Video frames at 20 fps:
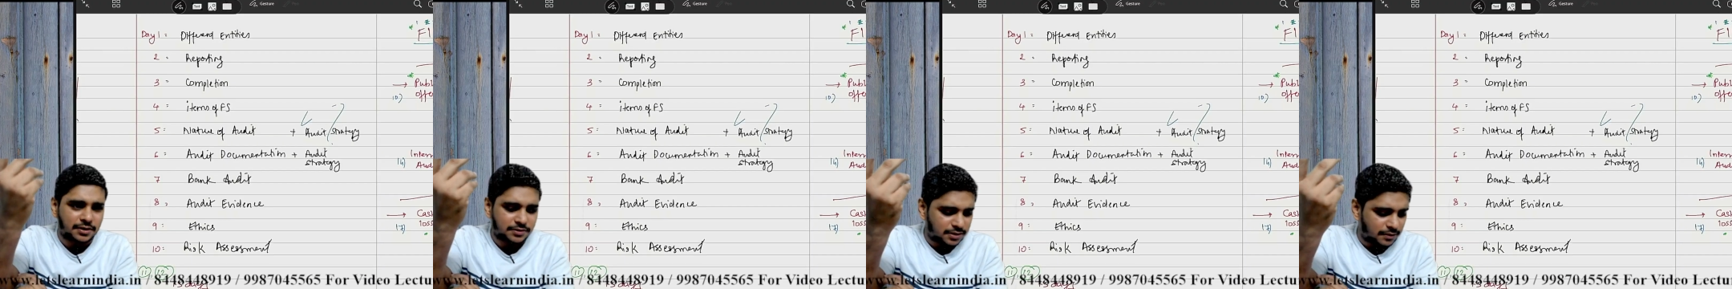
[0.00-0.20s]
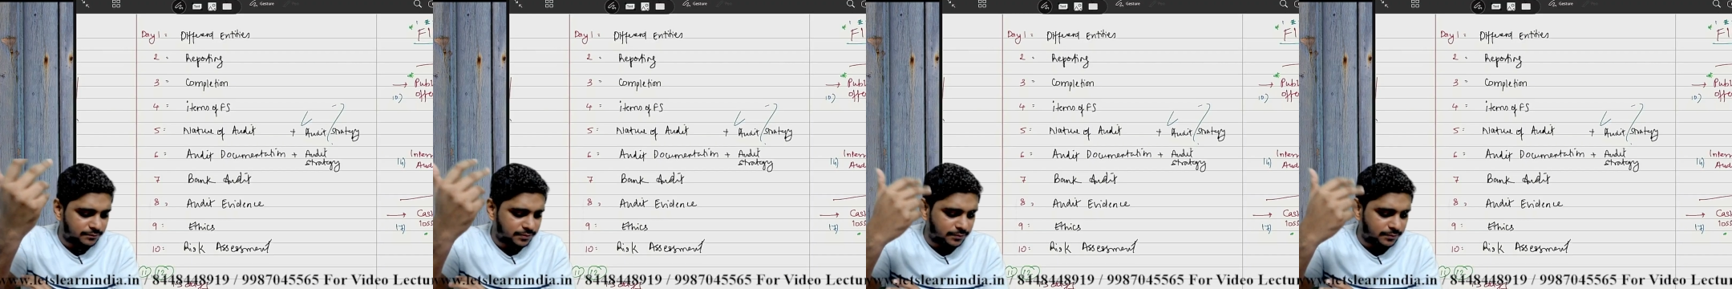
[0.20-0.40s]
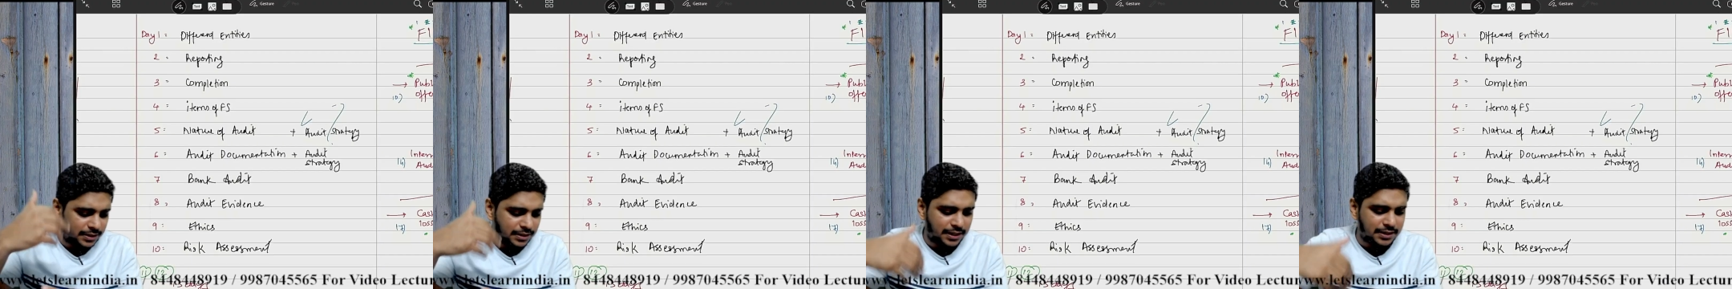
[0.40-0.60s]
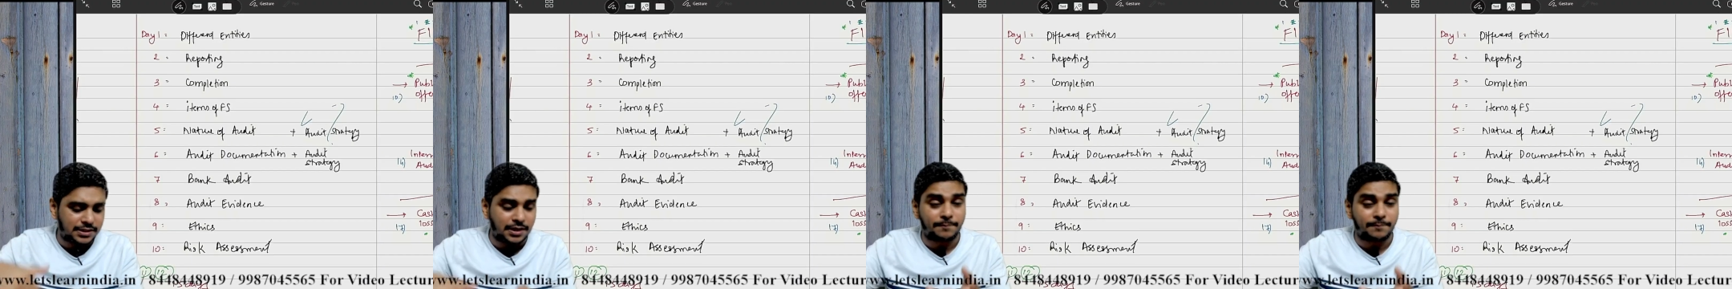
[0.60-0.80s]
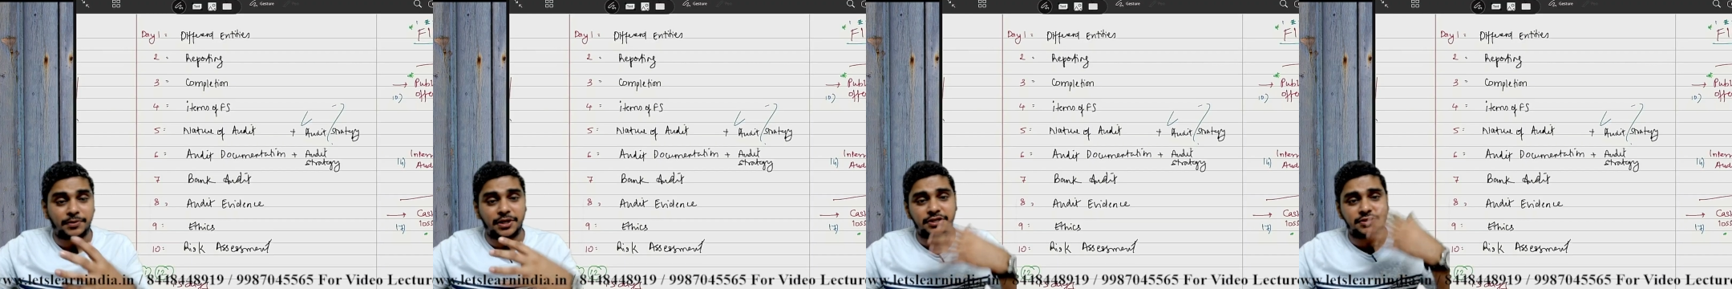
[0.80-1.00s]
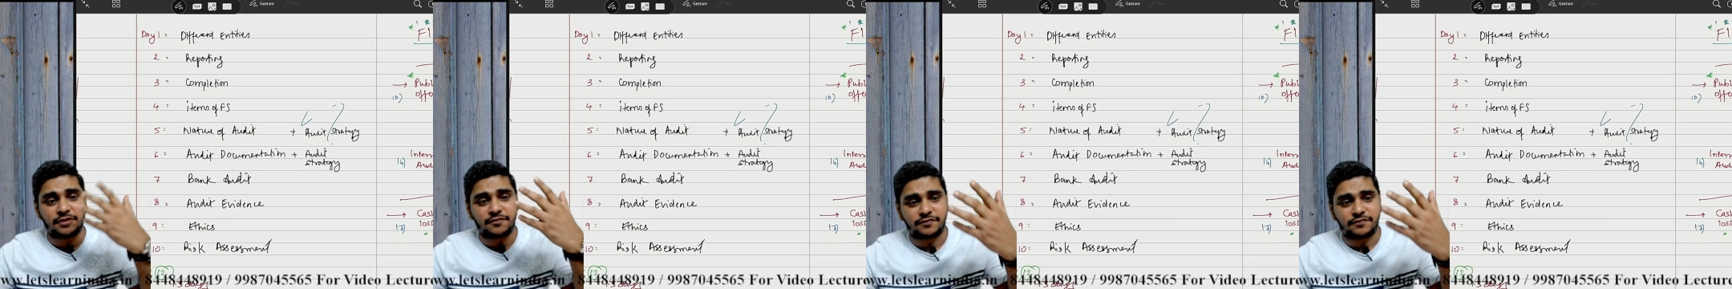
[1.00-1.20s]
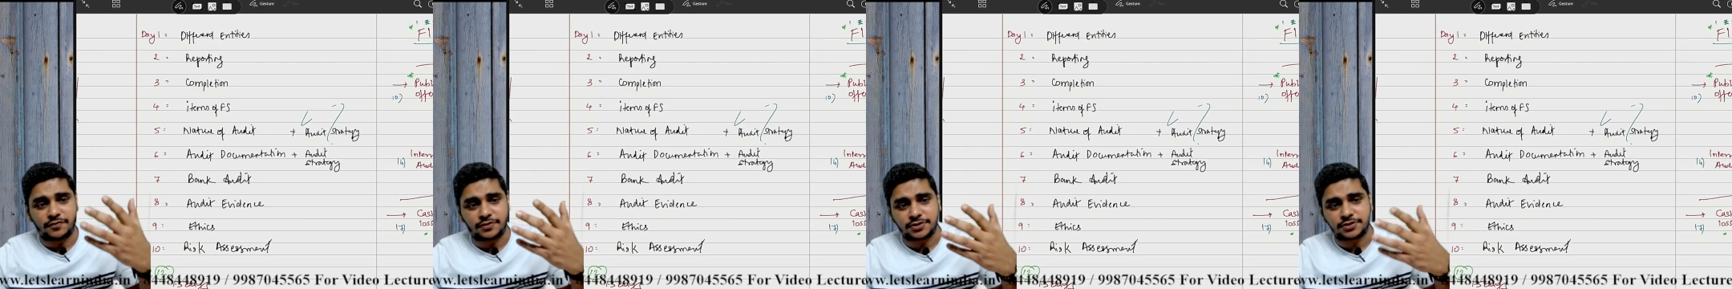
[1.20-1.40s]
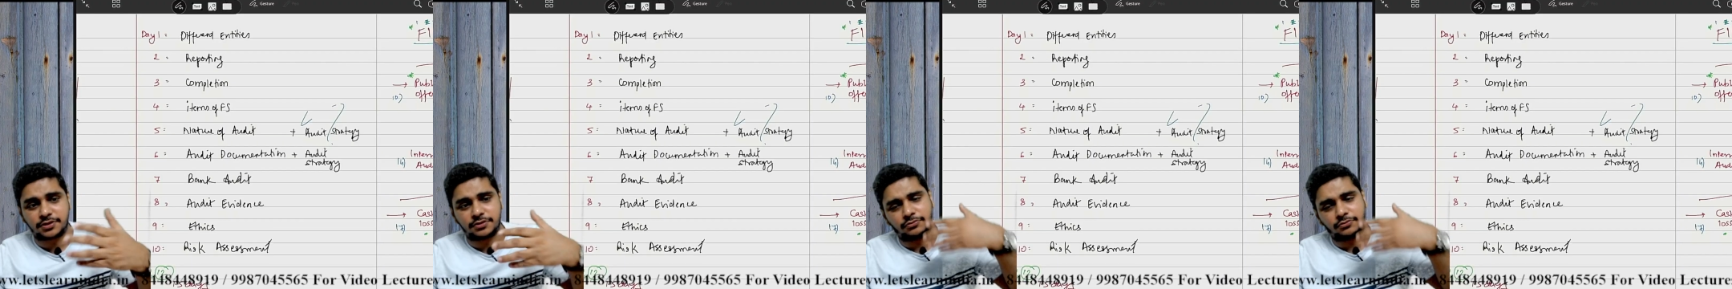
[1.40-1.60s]
Somebody like completion
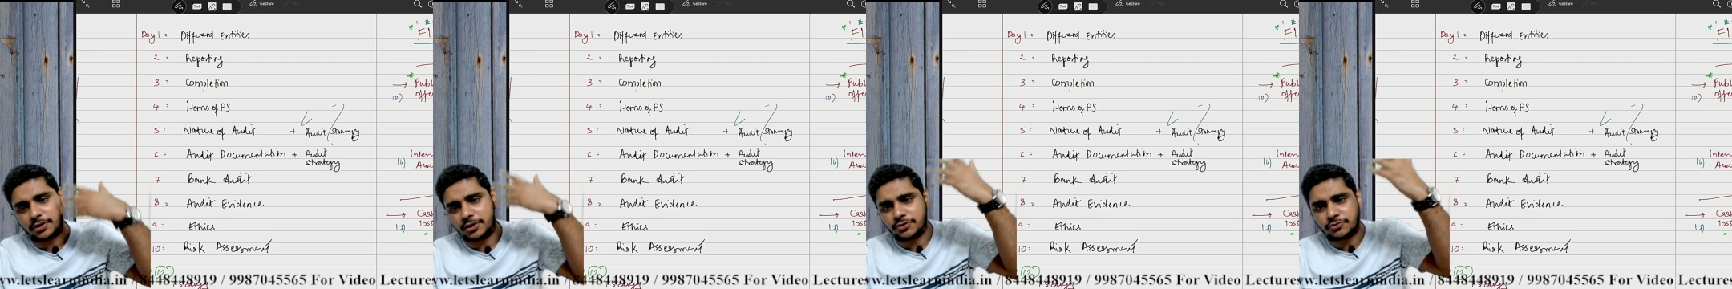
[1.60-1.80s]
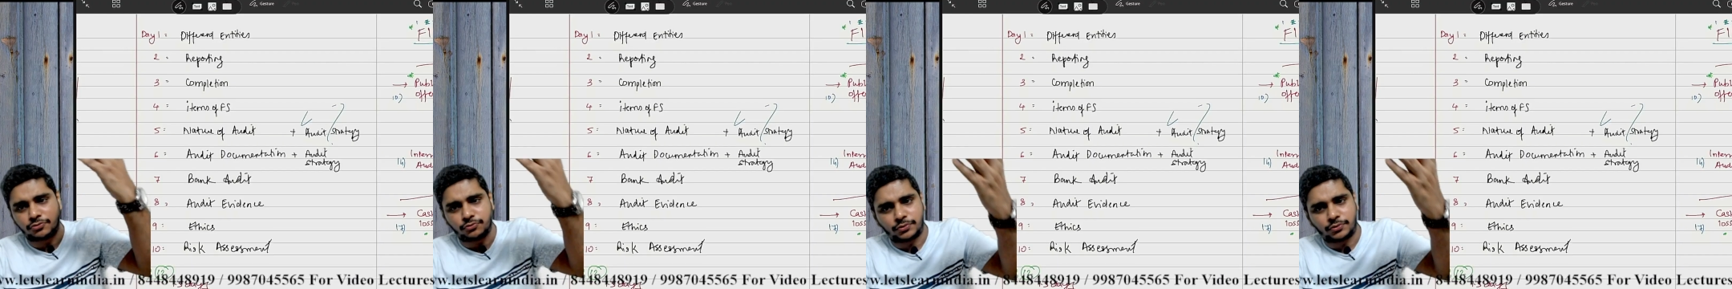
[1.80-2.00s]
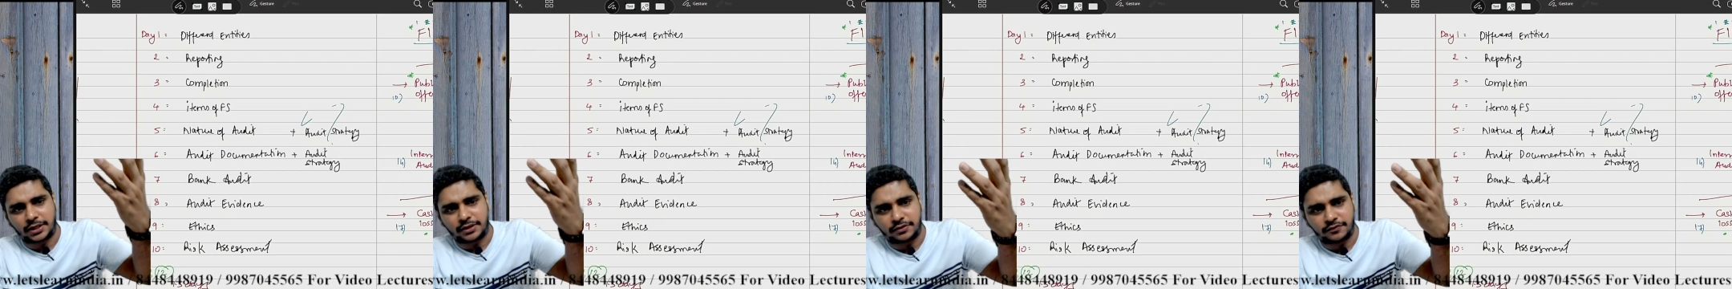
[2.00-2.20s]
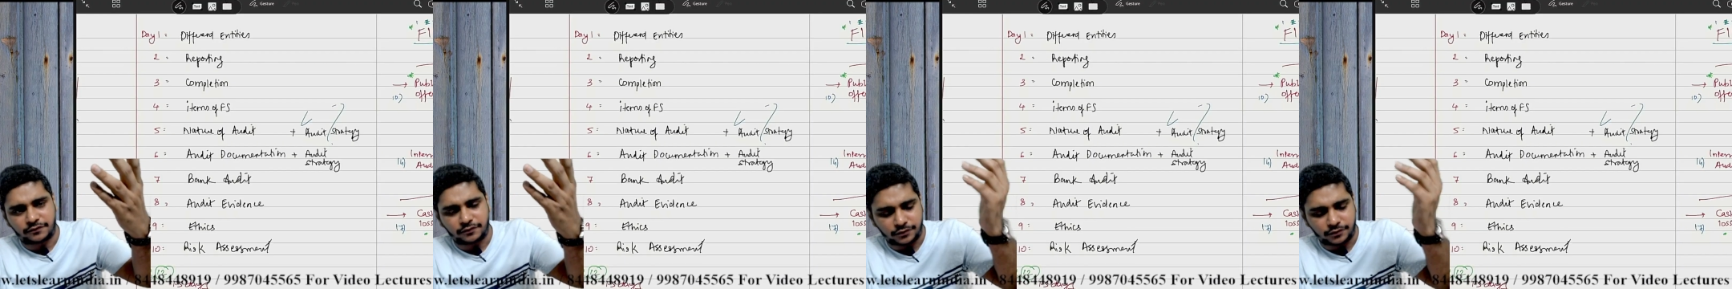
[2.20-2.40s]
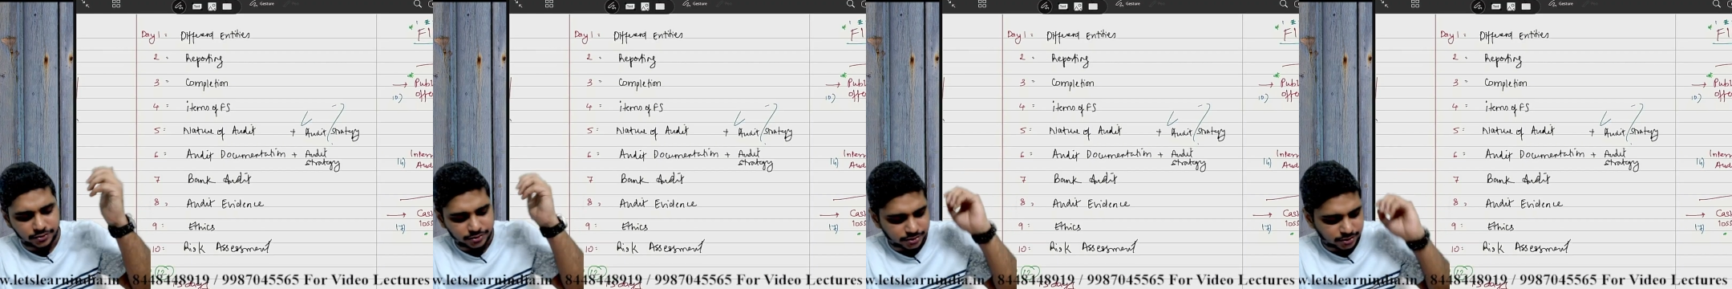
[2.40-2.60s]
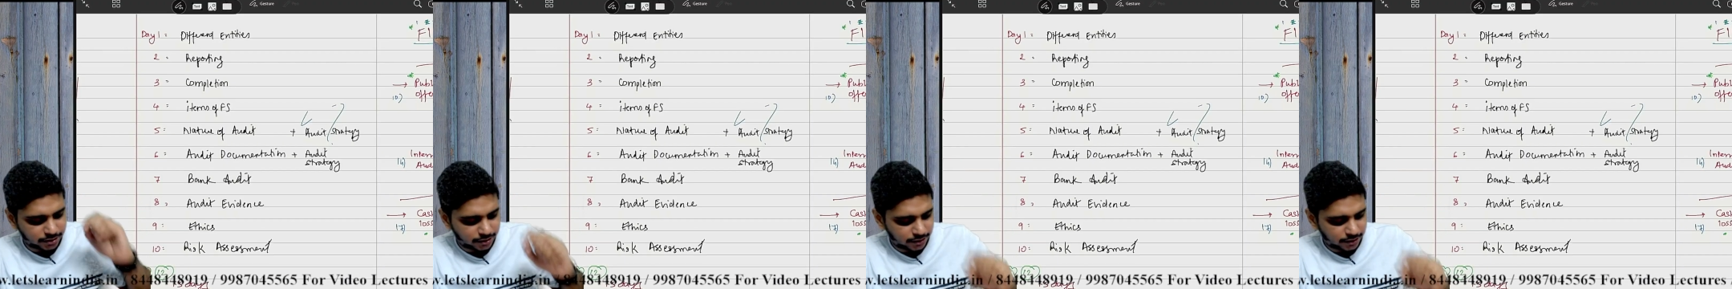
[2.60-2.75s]
first, you can do it at the first.